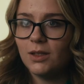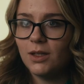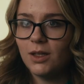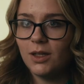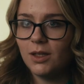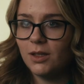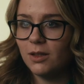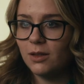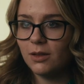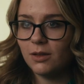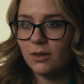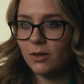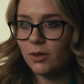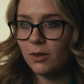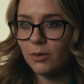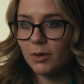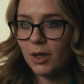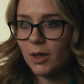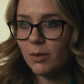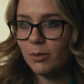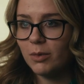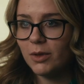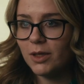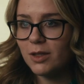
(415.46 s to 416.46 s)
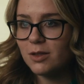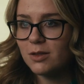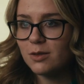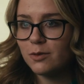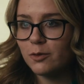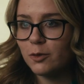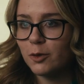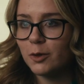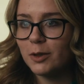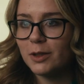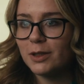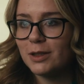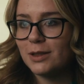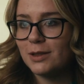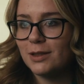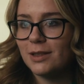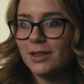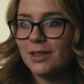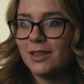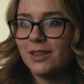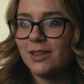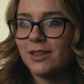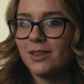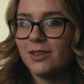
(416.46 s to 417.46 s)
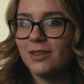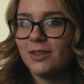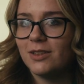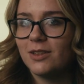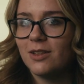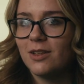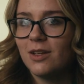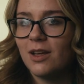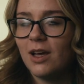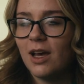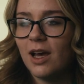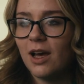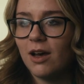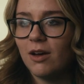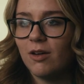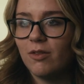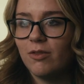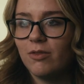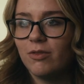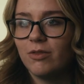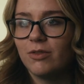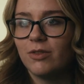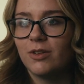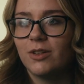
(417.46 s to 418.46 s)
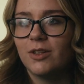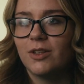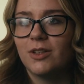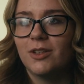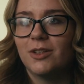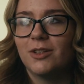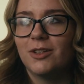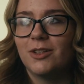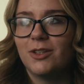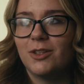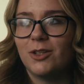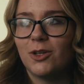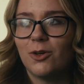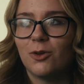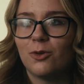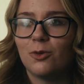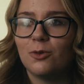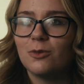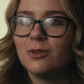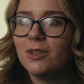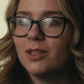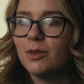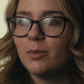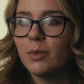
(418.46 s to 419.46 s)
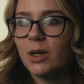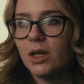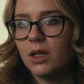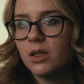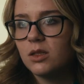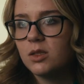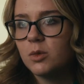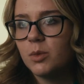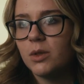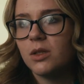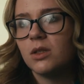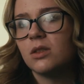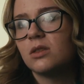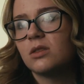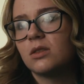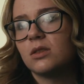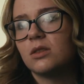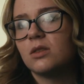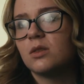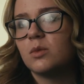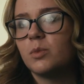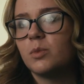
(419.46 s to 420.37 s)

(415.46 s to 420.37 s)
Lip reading: in the right place for it and have not only my experiences